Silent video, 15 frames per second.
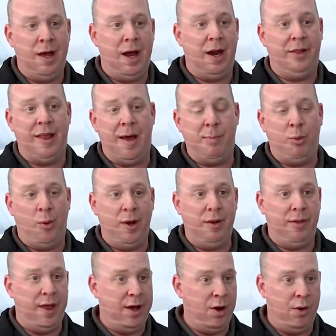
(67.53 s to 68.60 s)
And at that
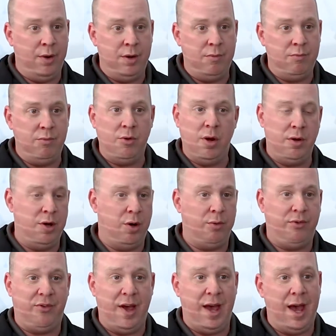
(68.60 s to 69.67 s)
point, they go and
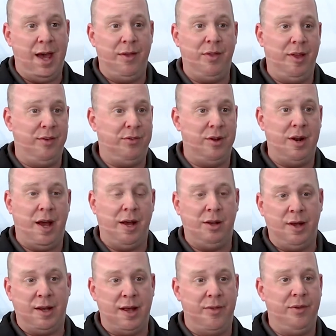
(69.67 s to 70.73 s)
say, hey, listen, I
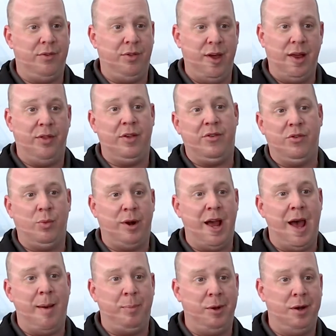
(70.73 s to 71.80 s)
clicked on this link, this is what
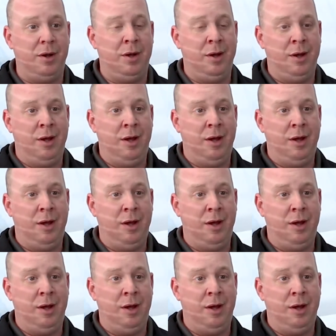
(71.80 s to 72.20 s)
happened.